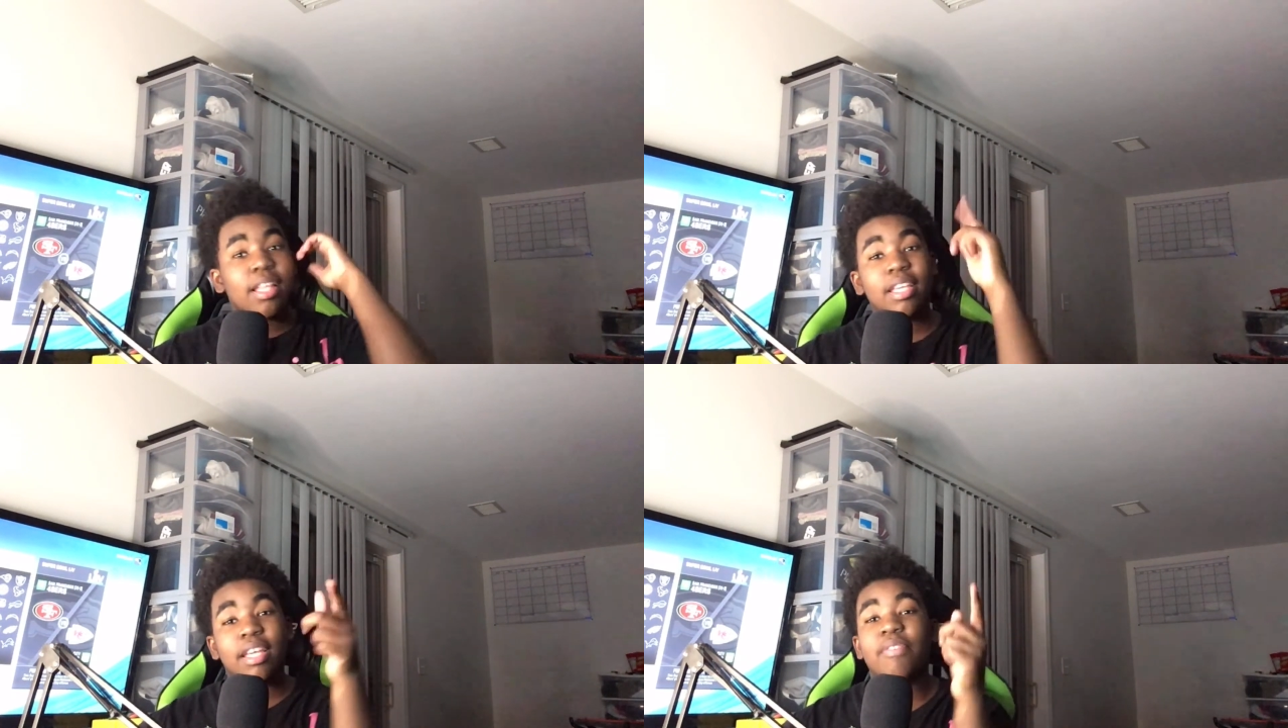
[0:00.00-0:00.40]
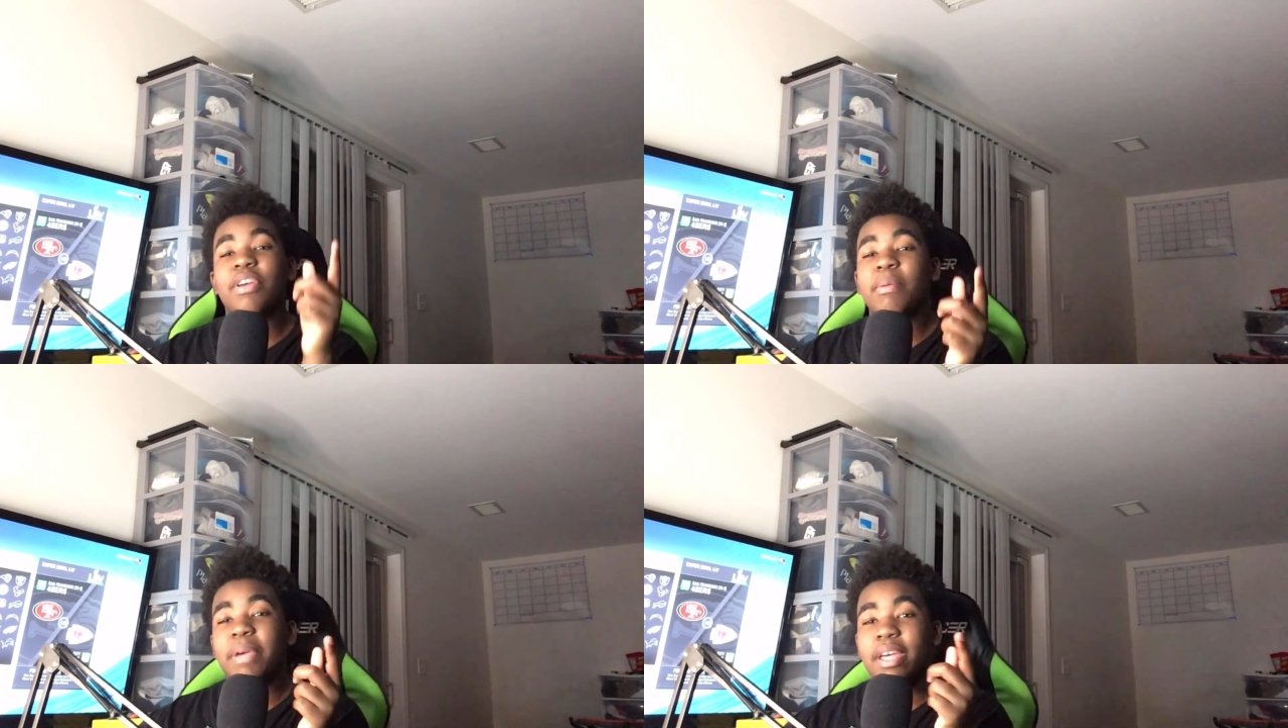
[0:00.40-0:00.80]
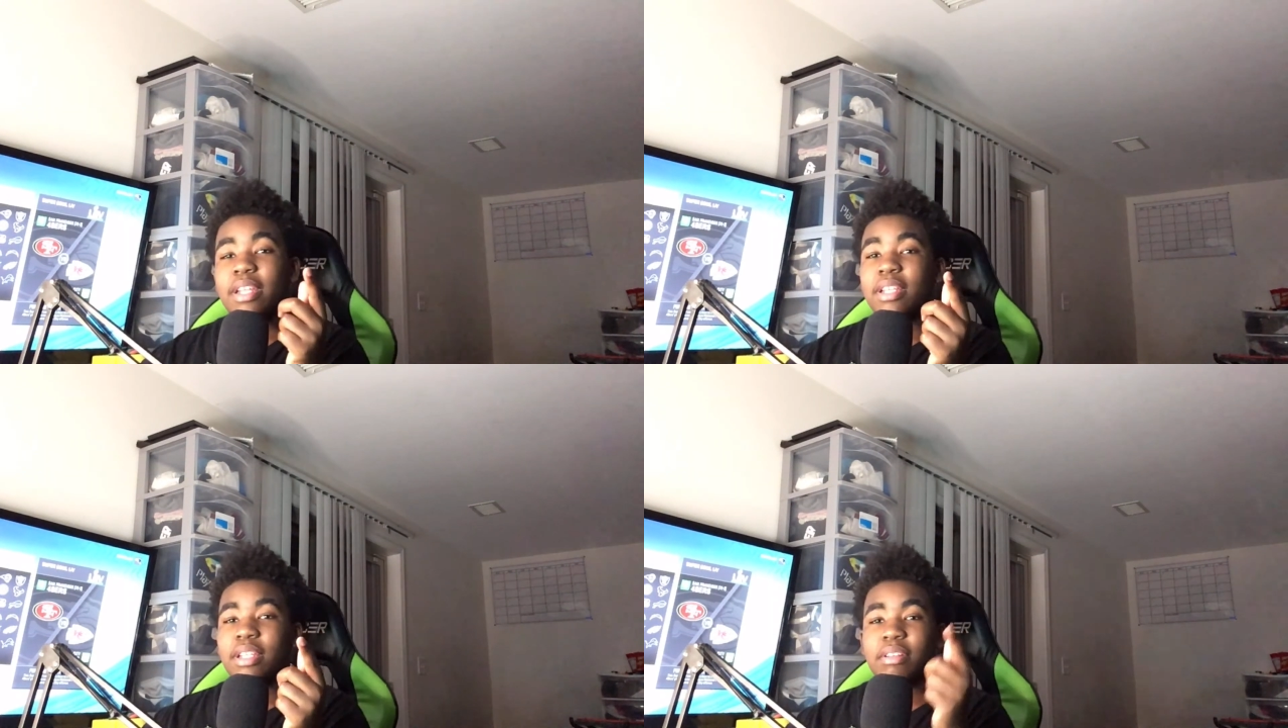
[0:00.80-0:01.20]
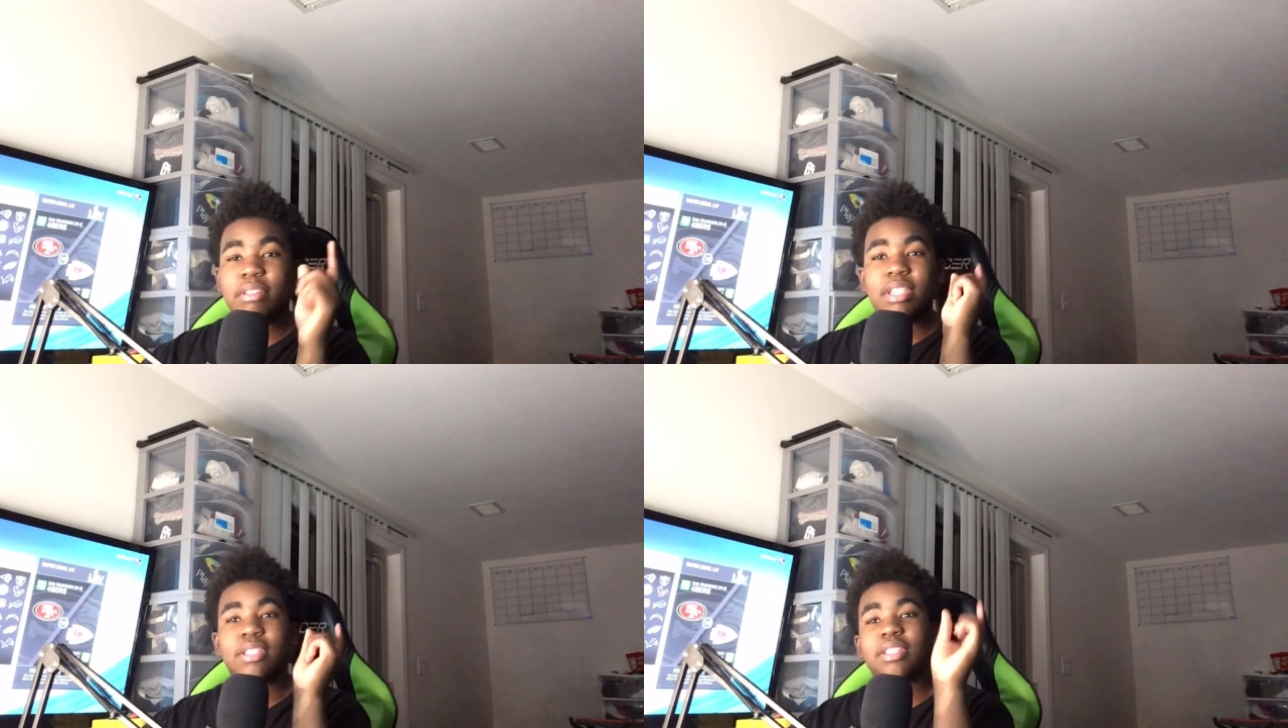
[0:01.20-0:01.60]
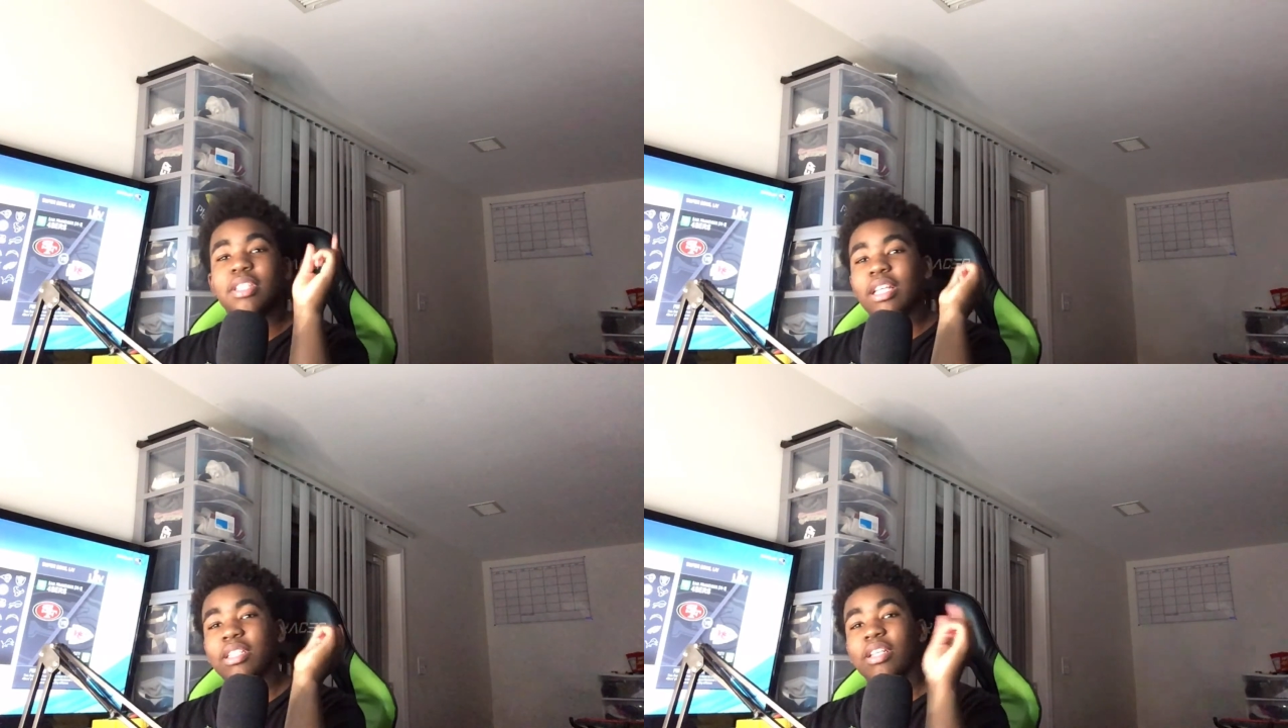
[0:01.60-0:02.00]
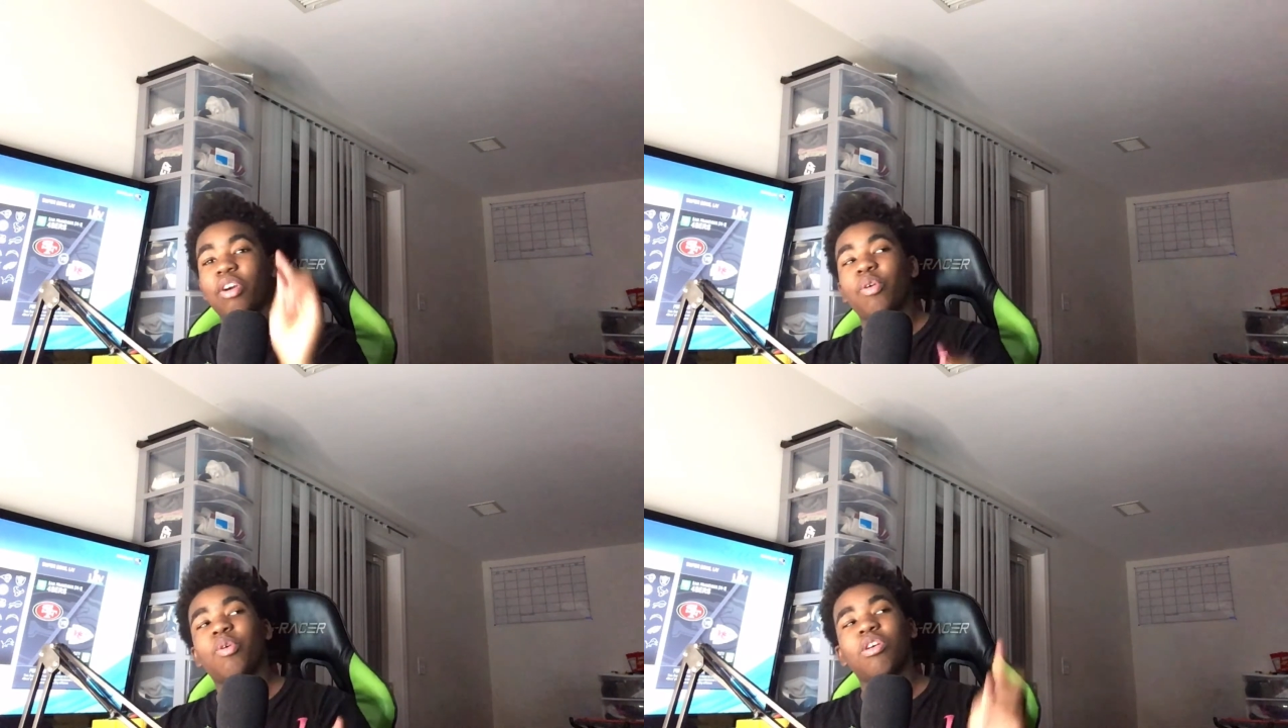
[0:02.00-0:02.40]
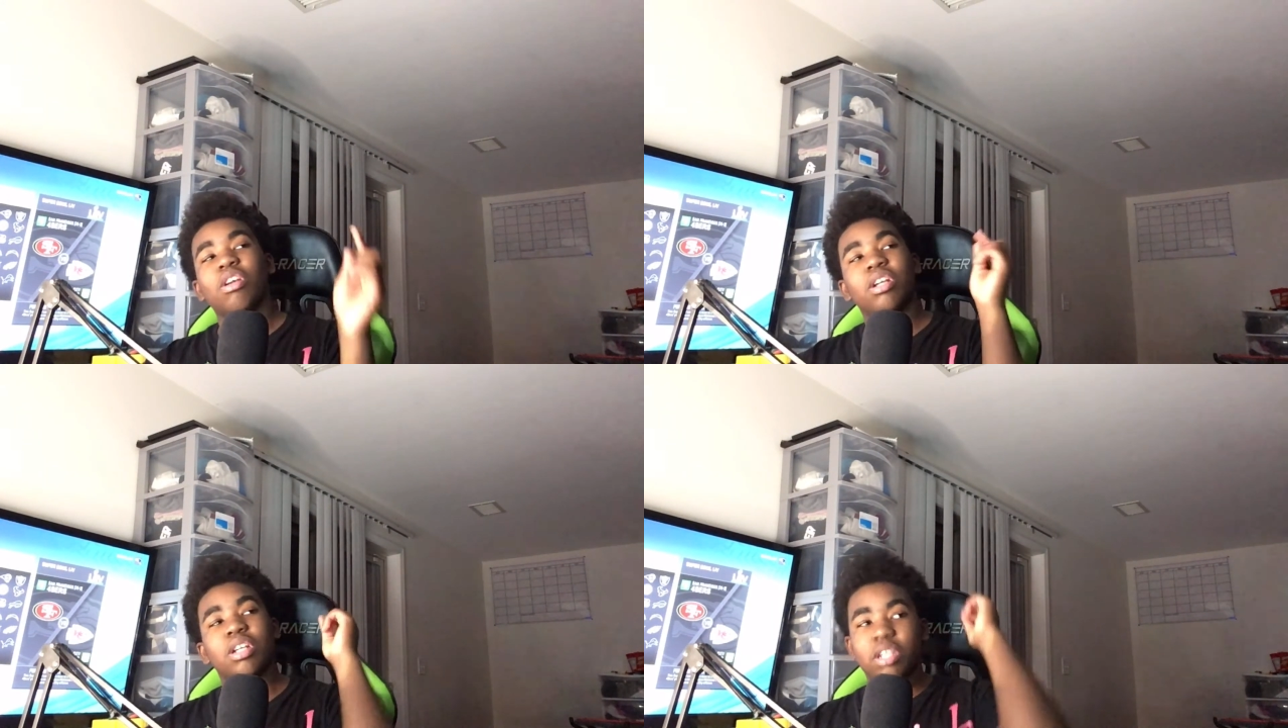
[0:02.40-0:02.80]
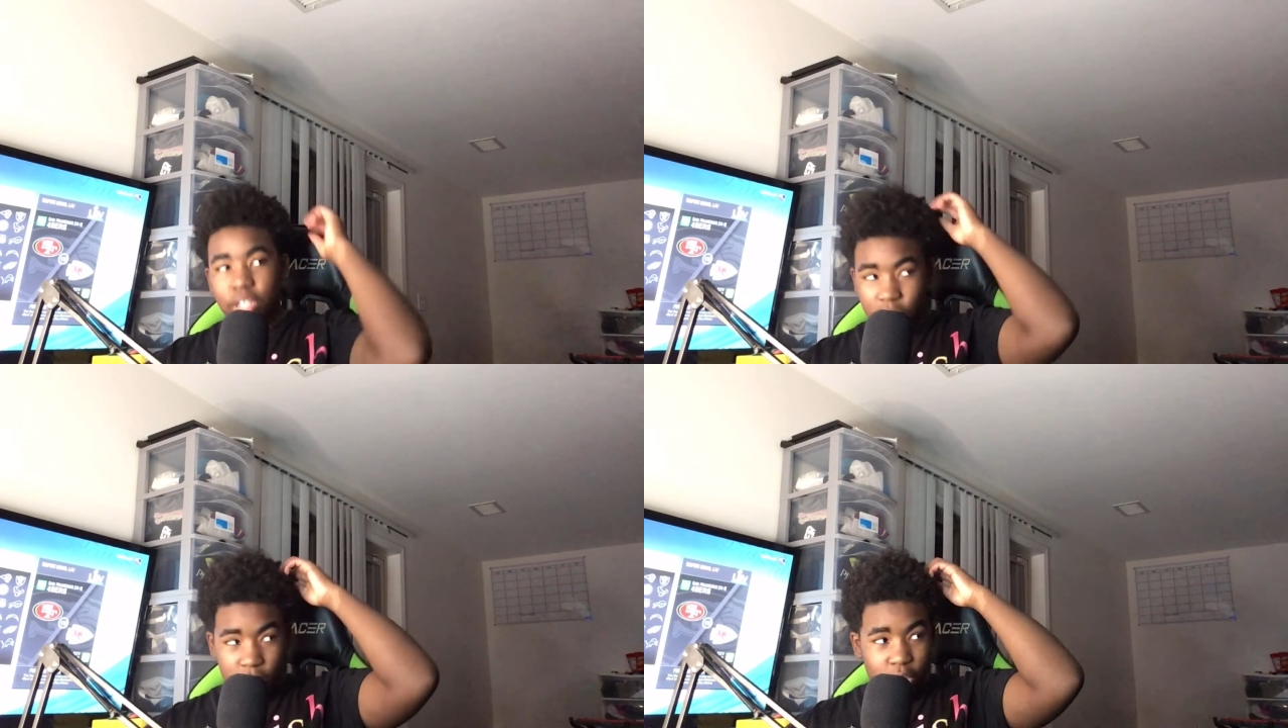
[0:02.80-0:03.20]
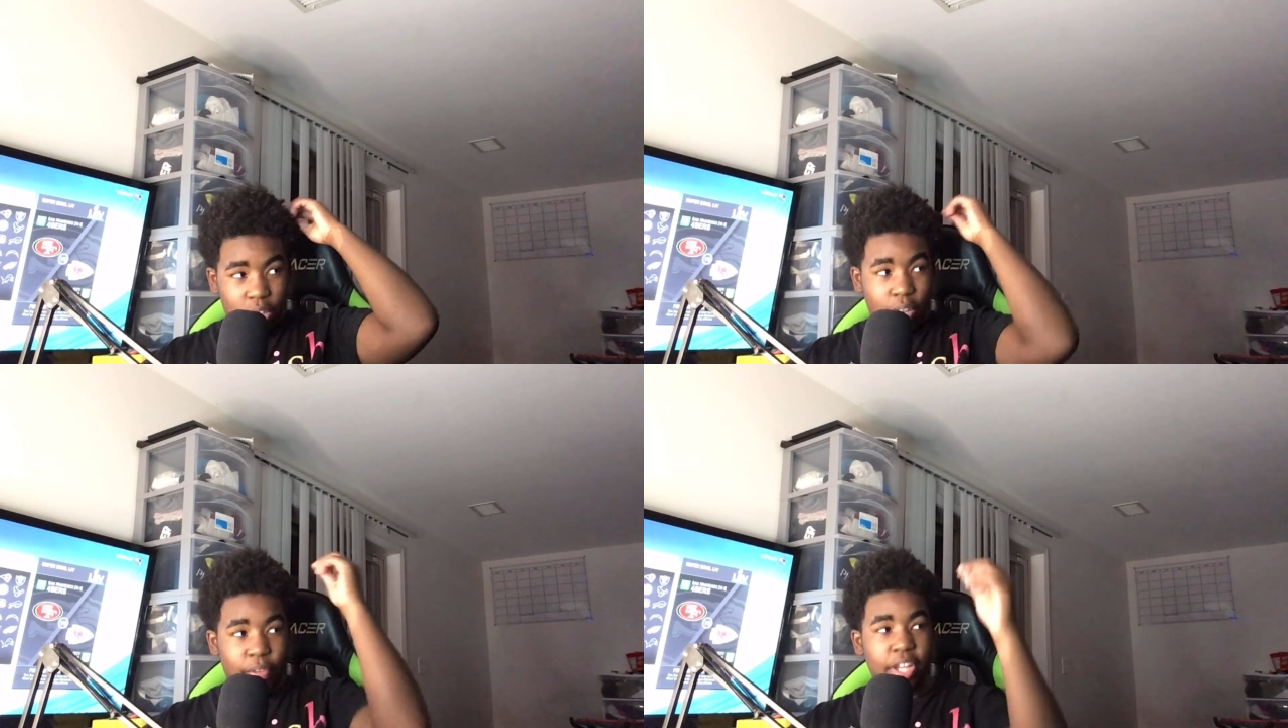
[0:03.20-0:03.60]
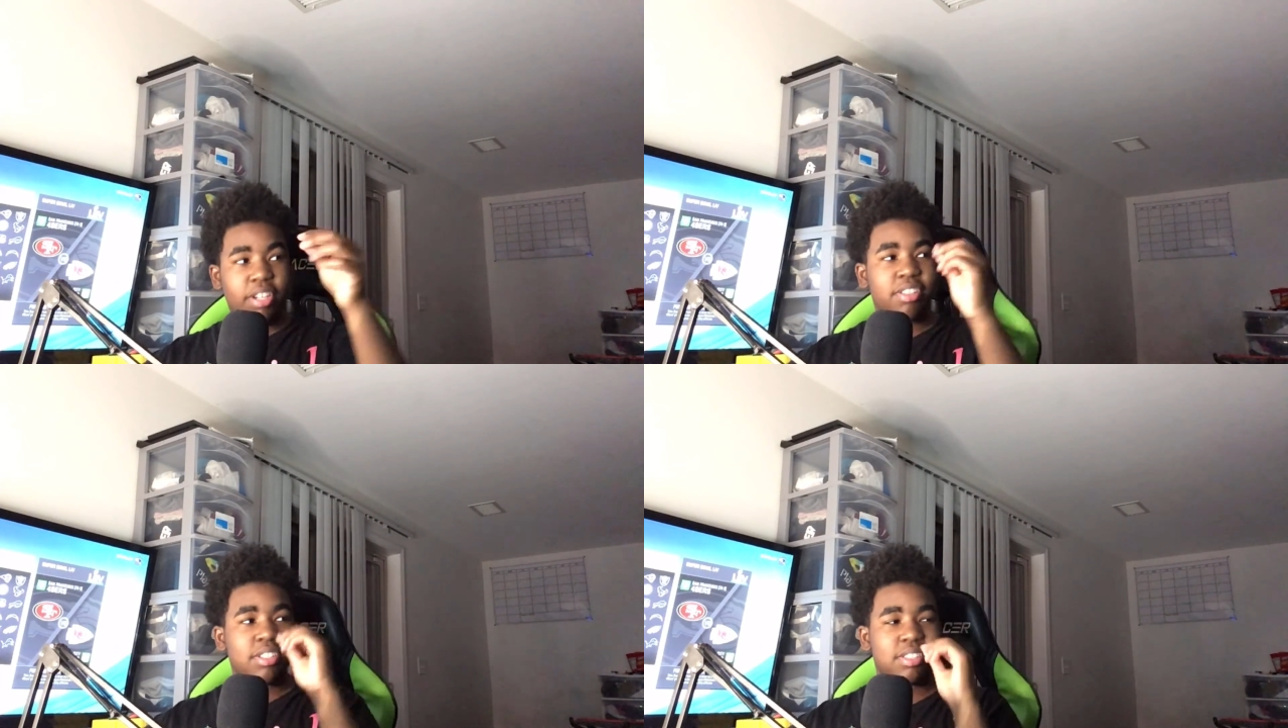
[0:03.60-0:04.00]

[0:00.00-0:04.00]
Get a Vader bag. Okay. Or a Vader or a